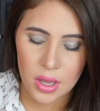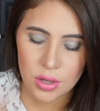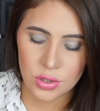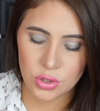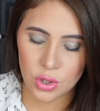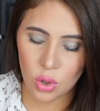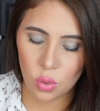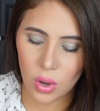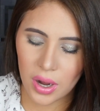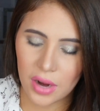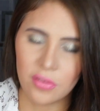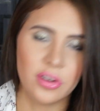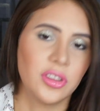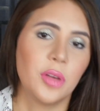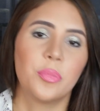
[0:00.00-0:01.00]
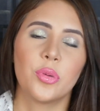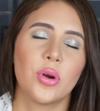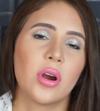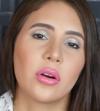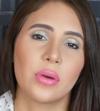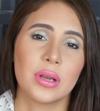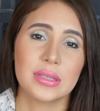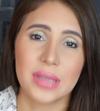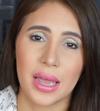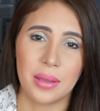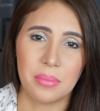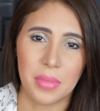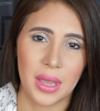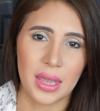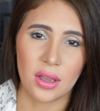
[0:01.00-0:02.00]
So whatever the progress
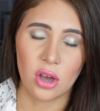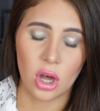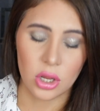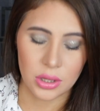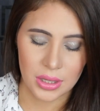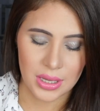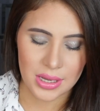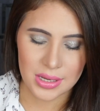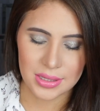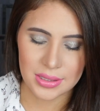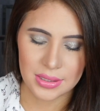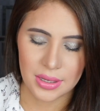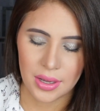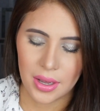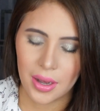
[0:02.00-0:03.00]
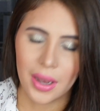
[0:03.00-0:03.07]
I make on this,